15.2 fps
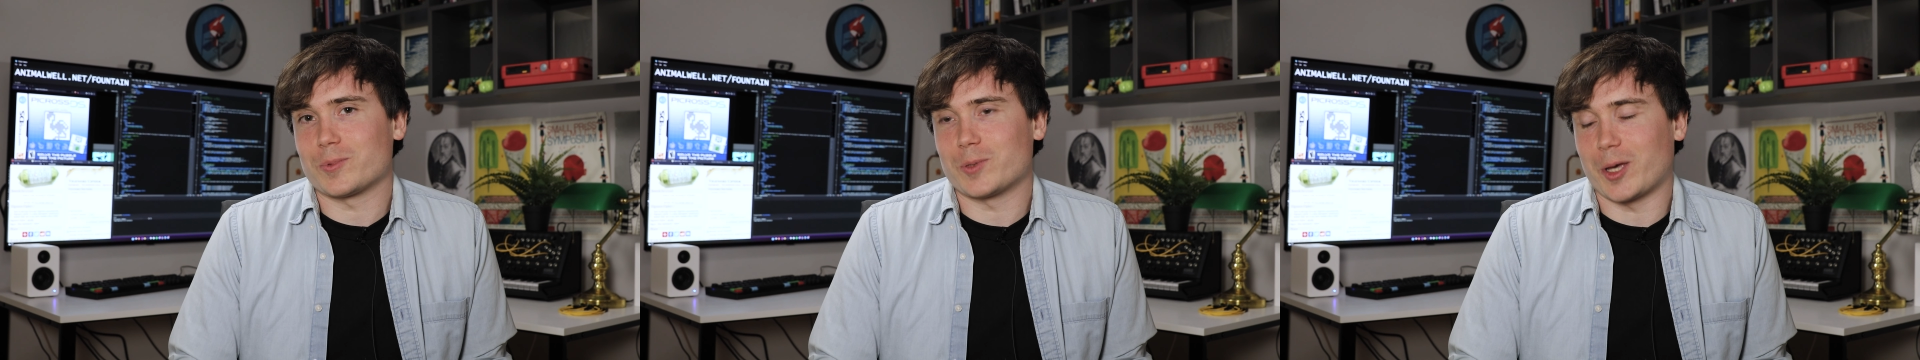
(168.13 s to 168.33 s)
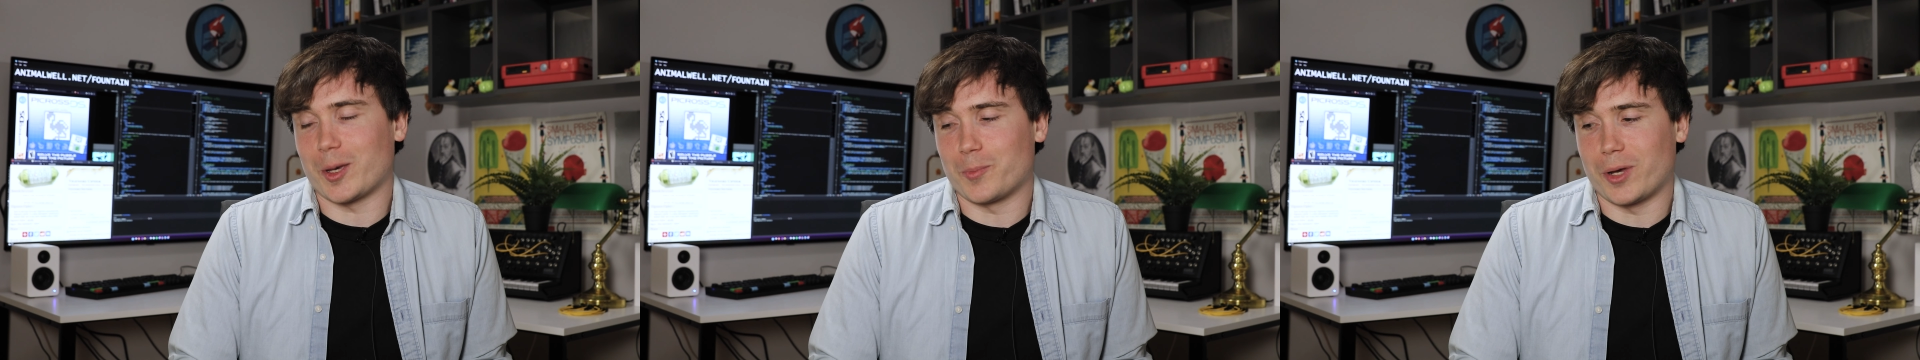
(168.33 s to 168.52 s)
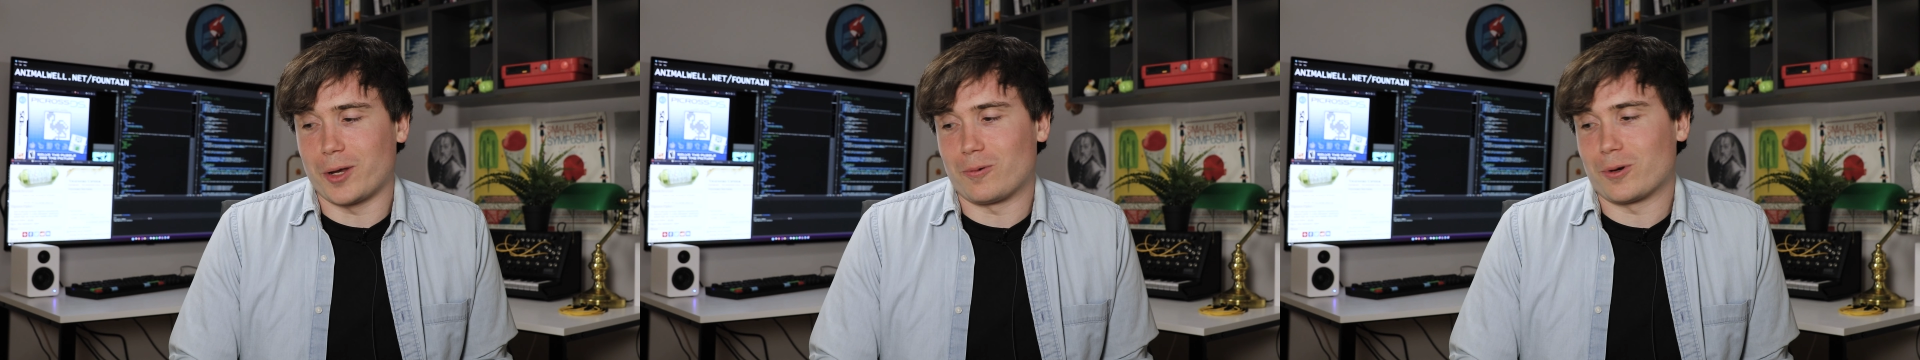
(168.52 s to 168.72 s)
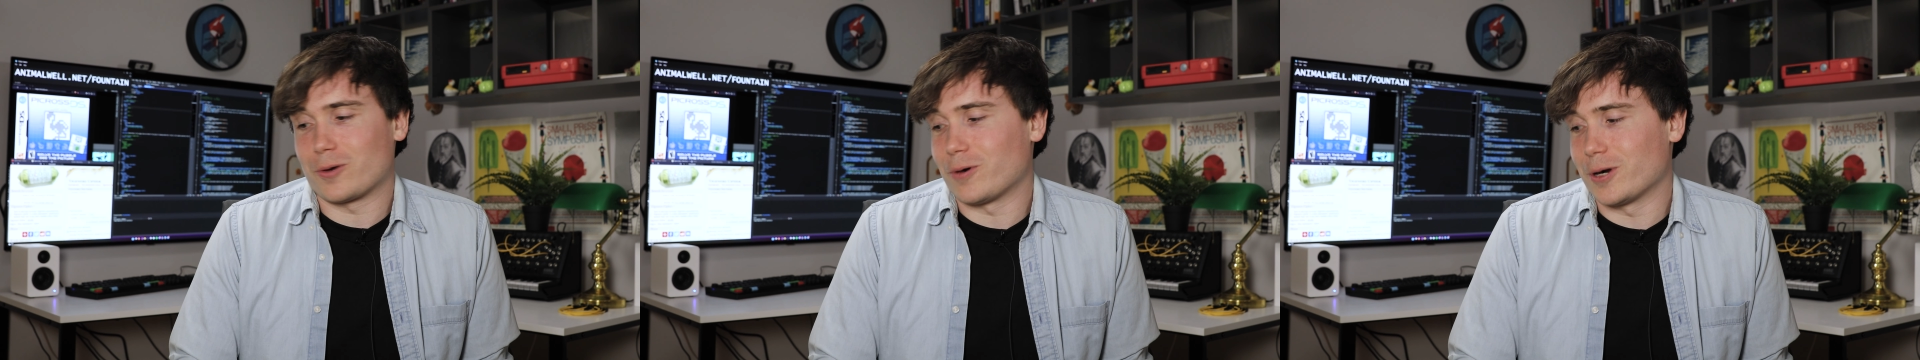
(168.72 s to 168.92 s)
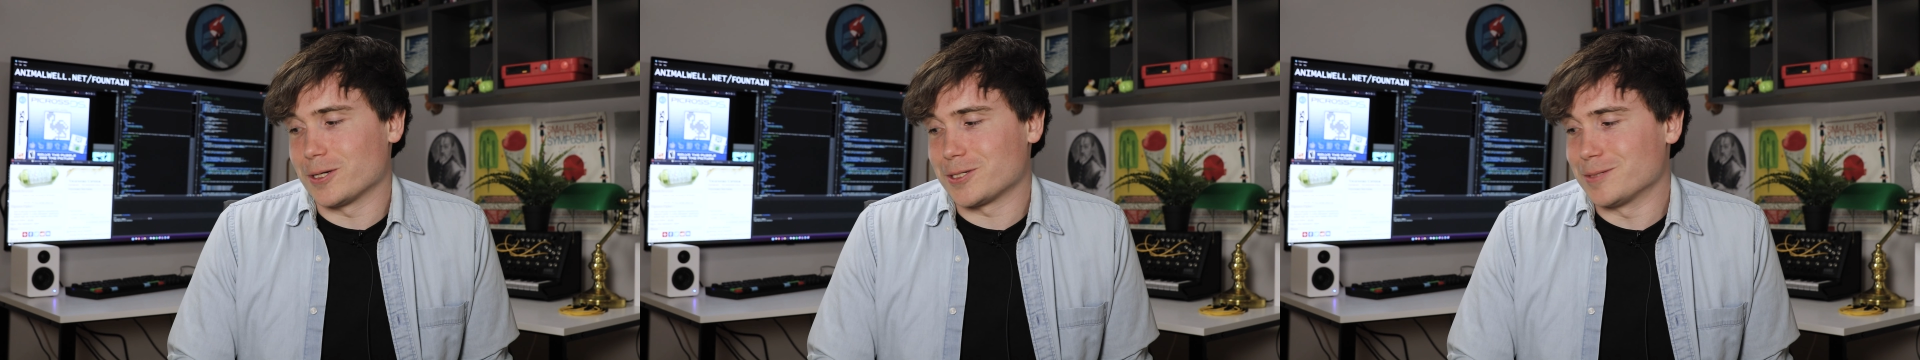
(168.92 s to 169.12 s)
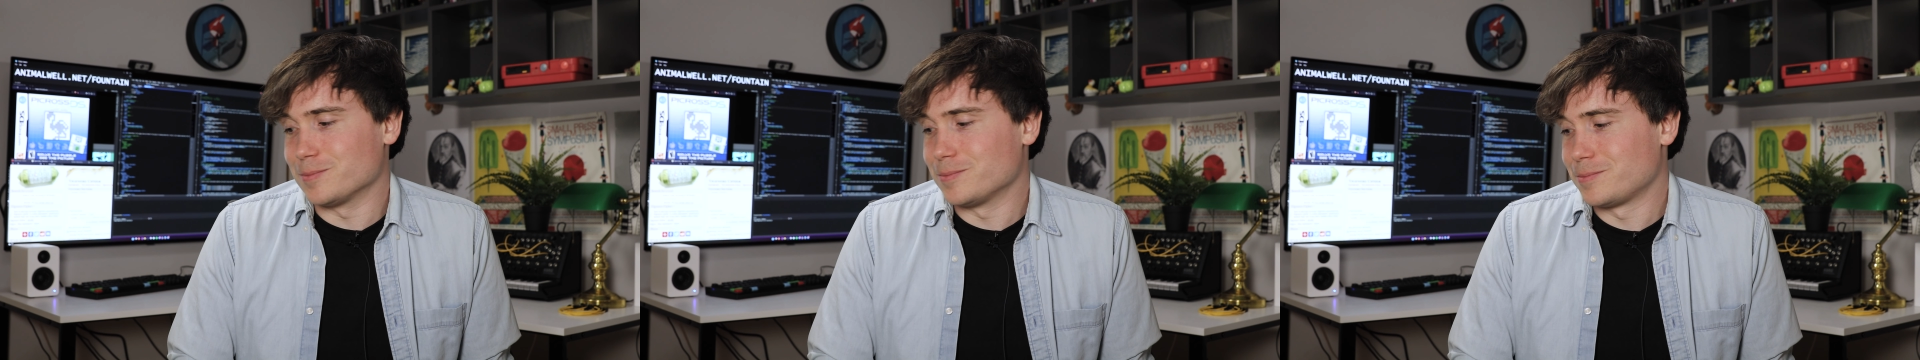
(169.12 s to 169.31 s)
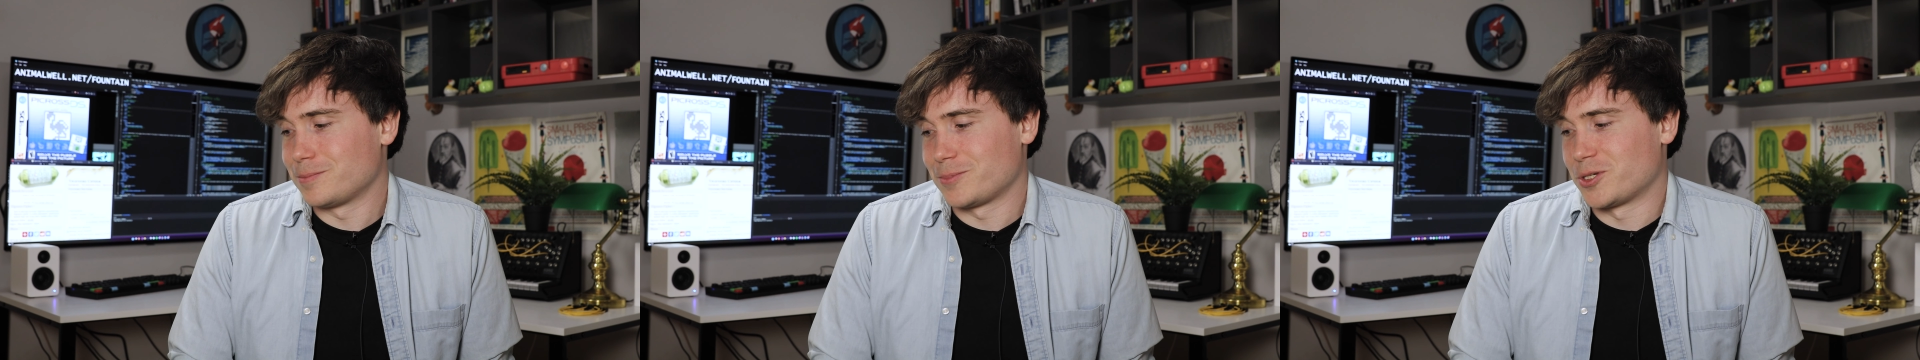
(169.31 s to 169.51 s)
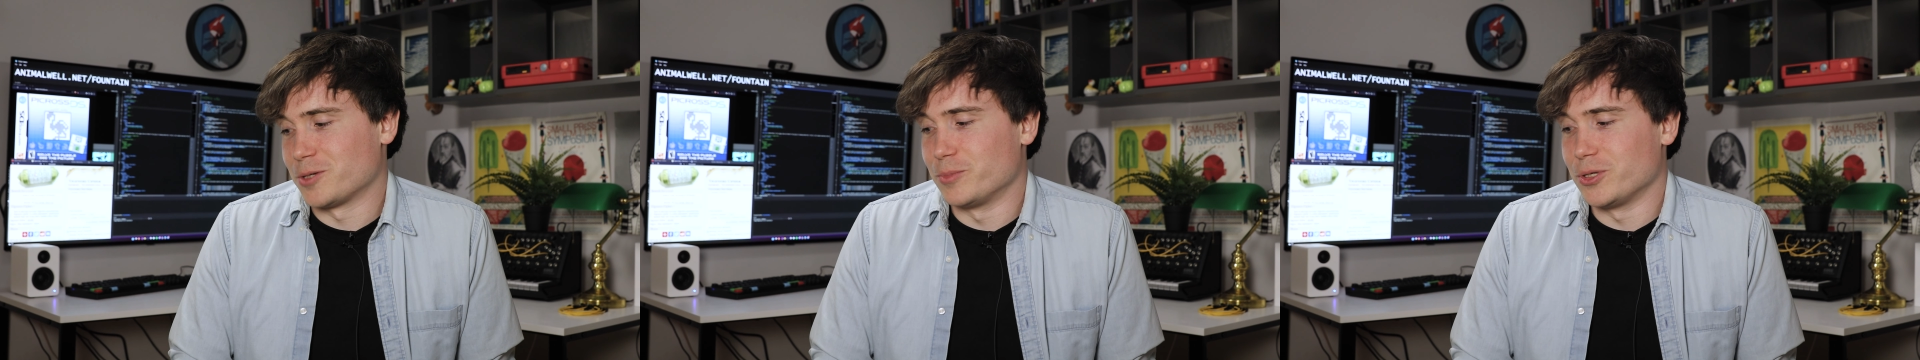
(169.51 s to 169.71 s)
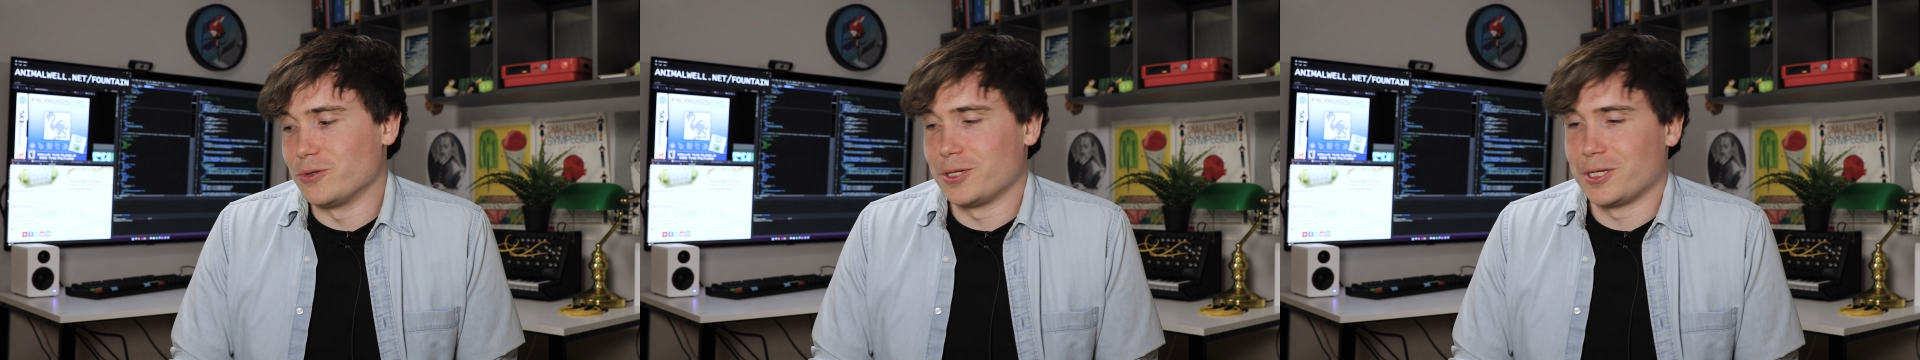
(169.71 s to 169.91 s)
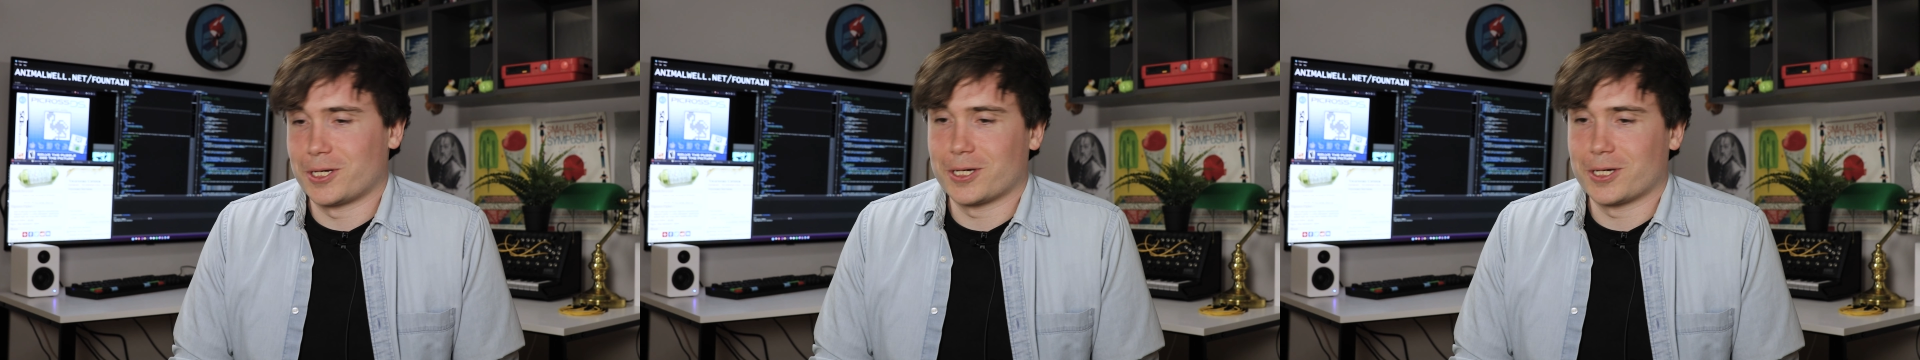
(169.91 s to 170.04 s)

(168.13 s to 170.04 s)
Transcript: that may require some community